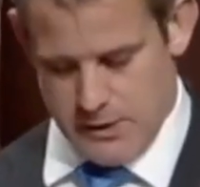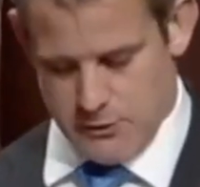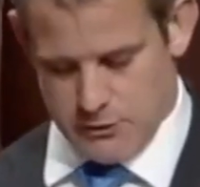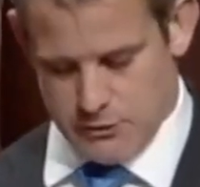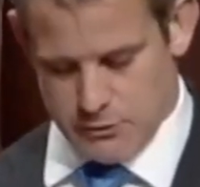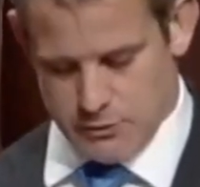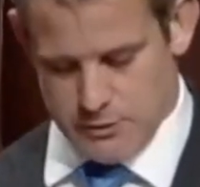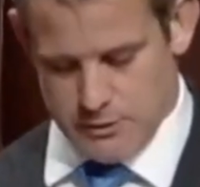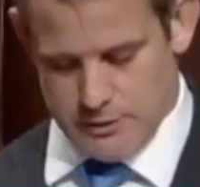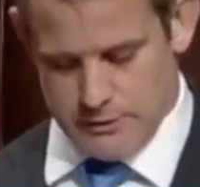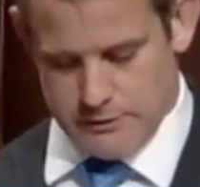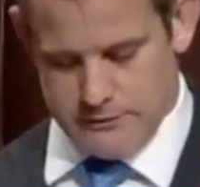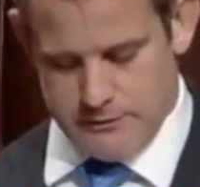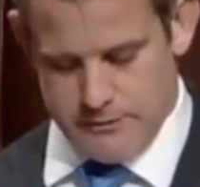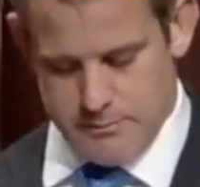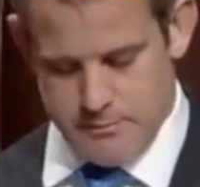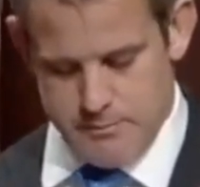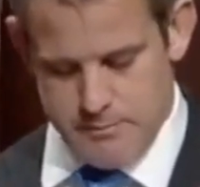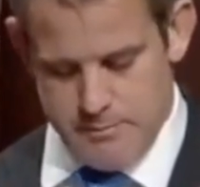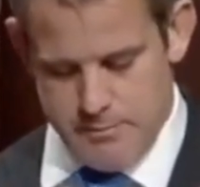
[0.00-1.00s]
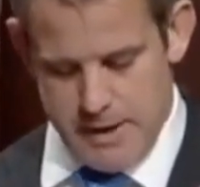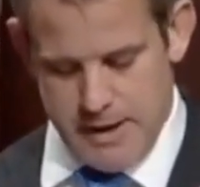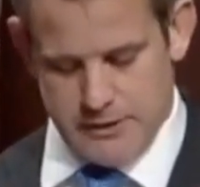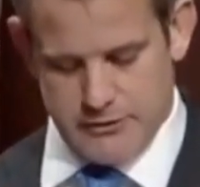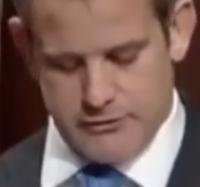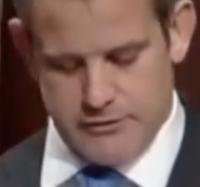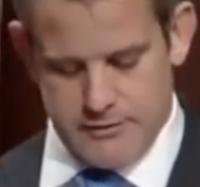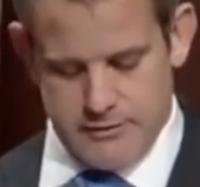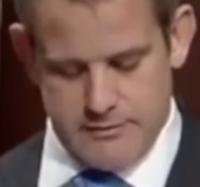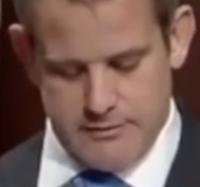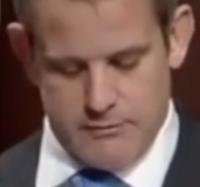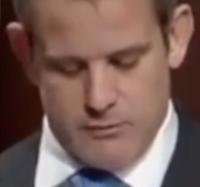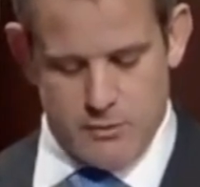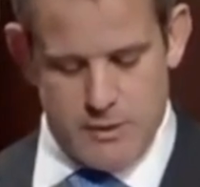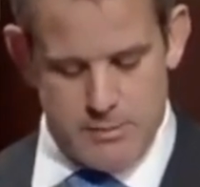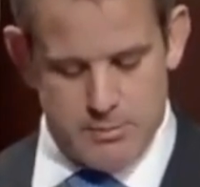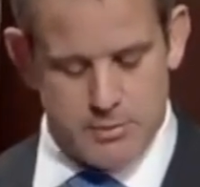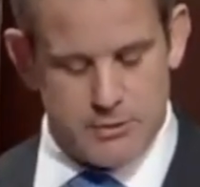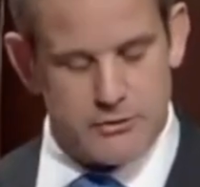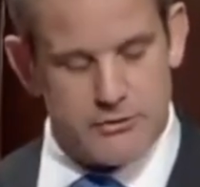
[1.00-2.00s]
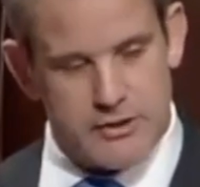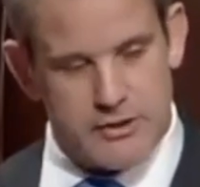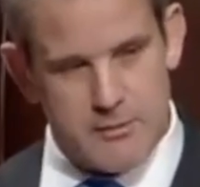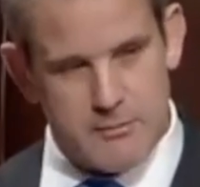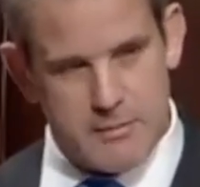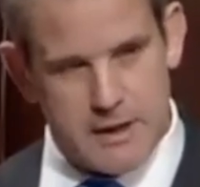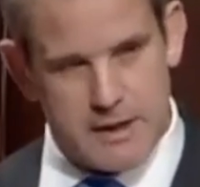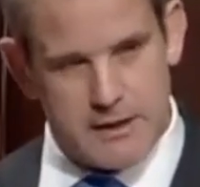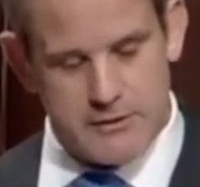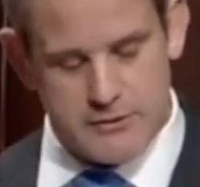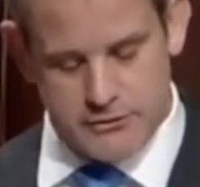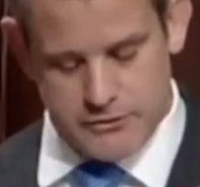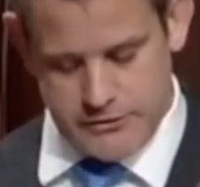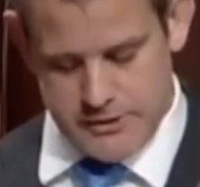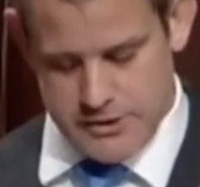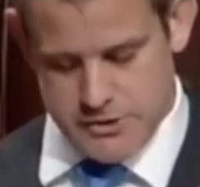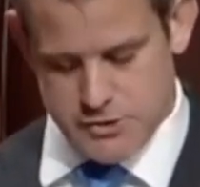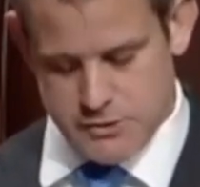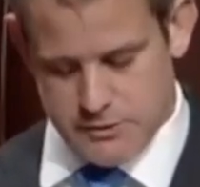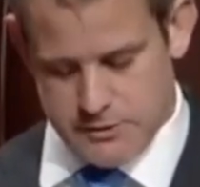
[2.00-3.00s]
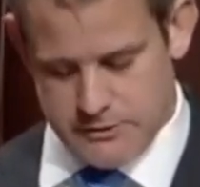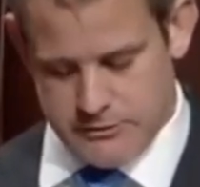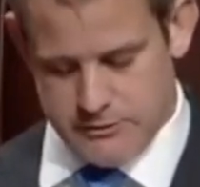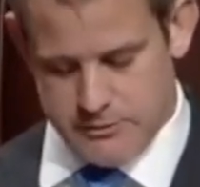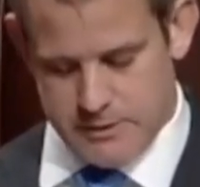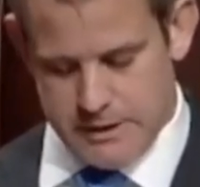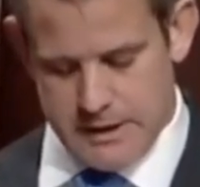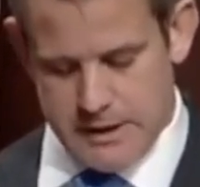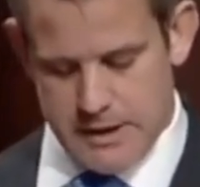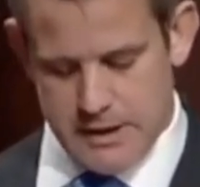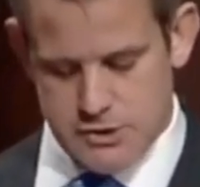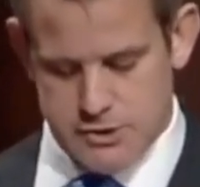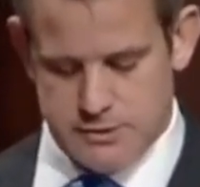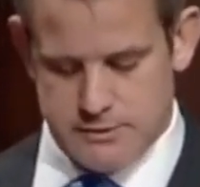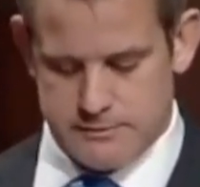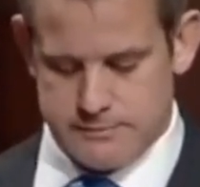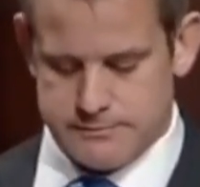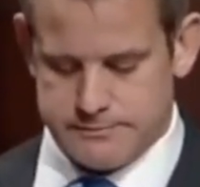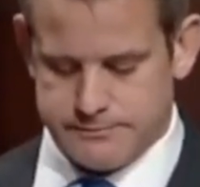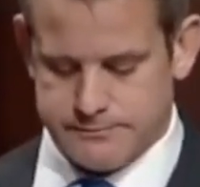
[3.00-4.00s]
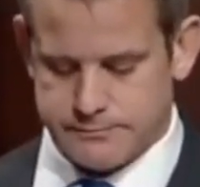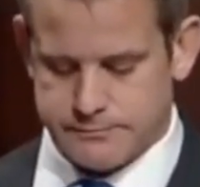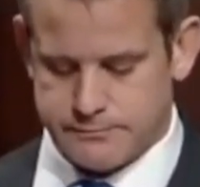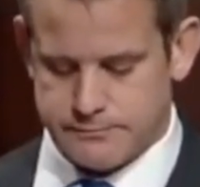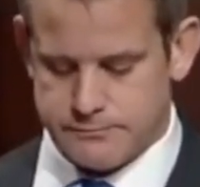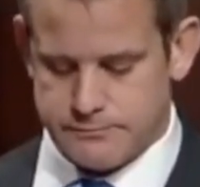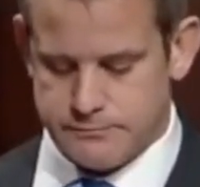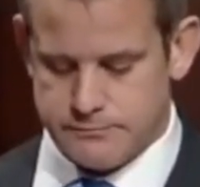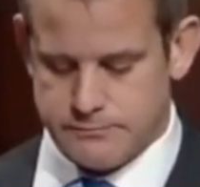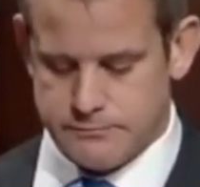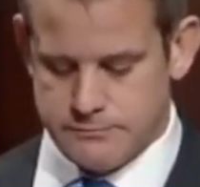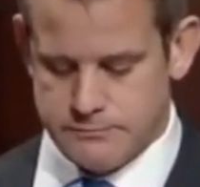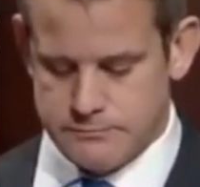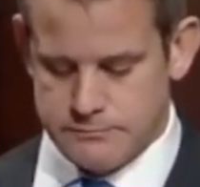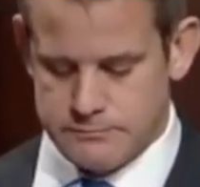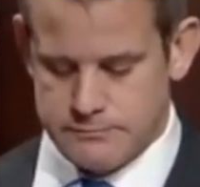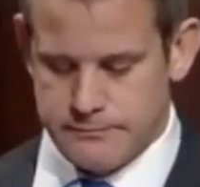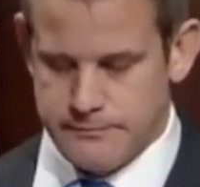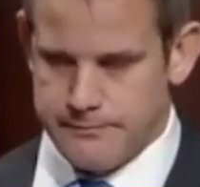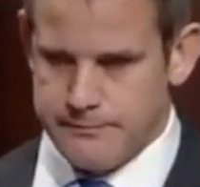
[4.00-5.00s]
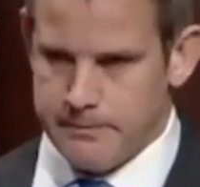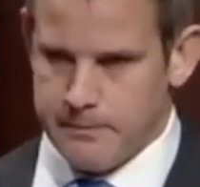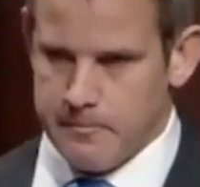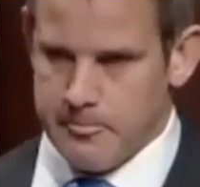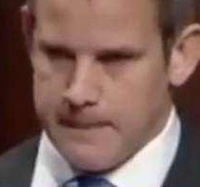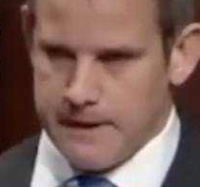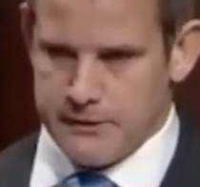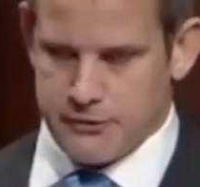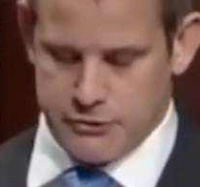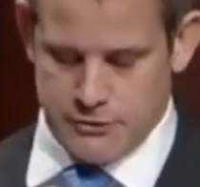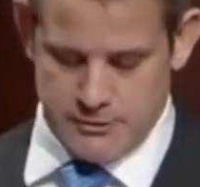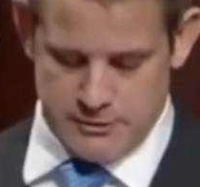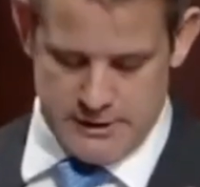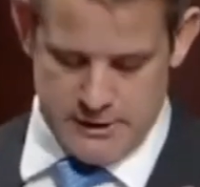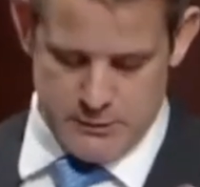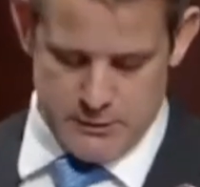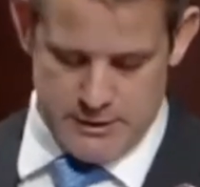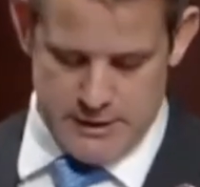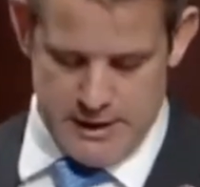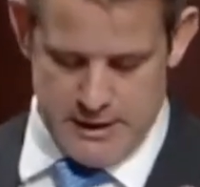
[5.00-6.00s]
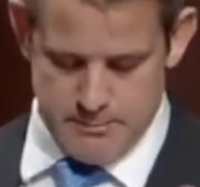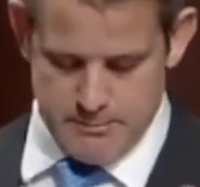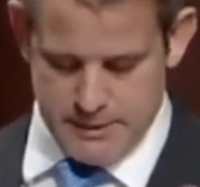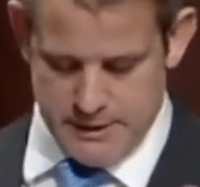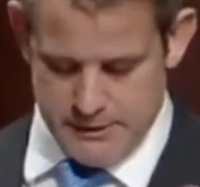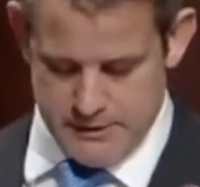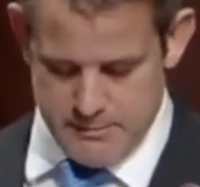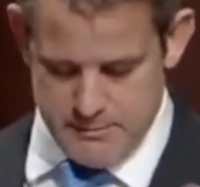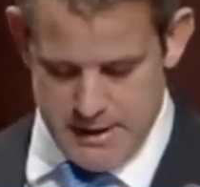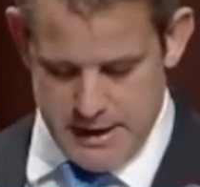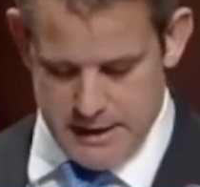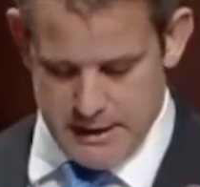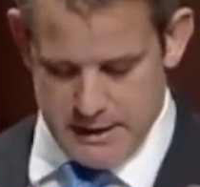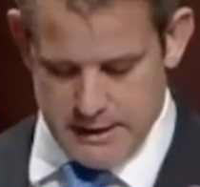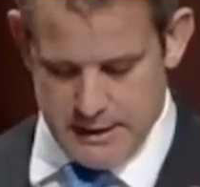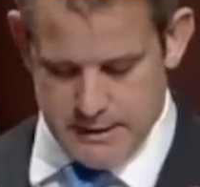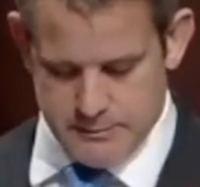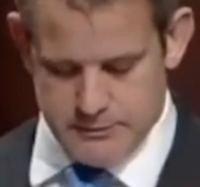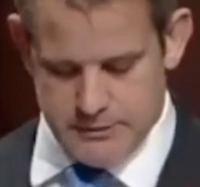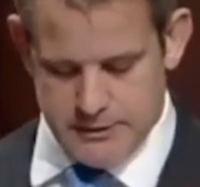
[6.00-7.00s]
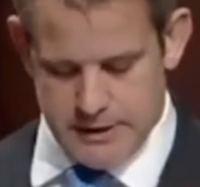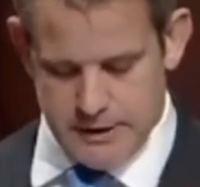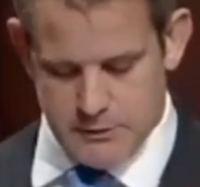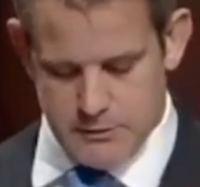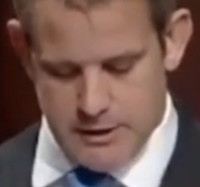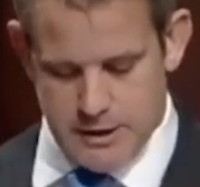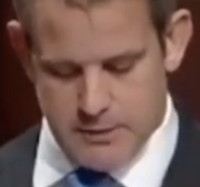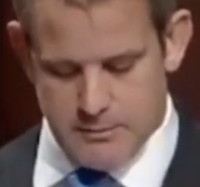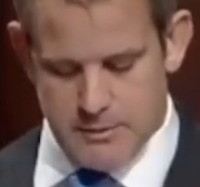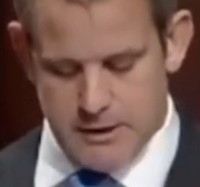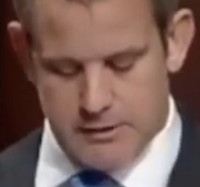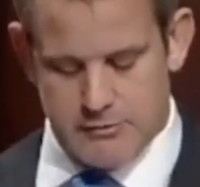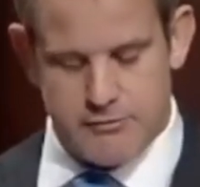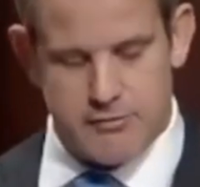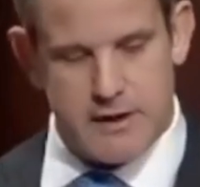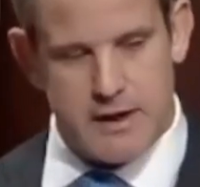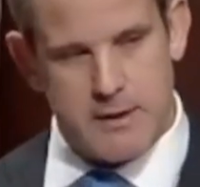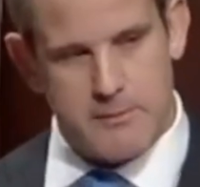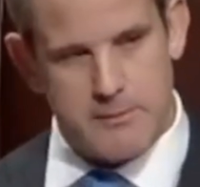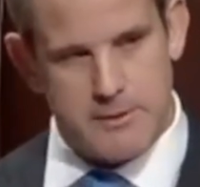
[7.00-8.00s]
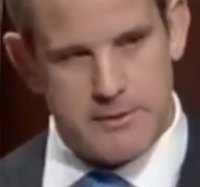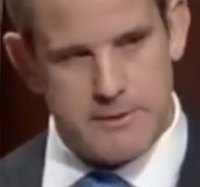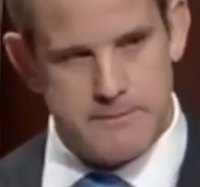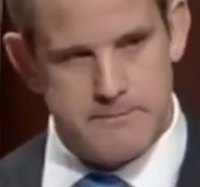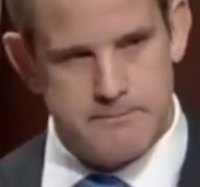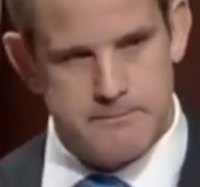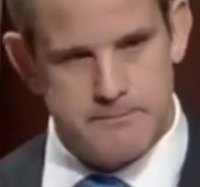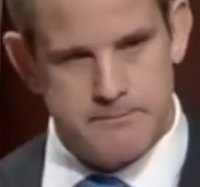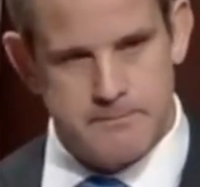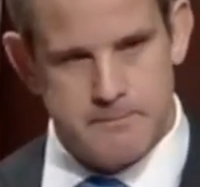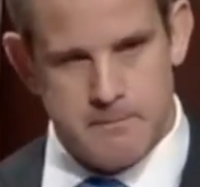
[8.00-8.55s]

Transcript: I always work to best represent my constituents and my nation. I certainly would not be the man I am today without my family.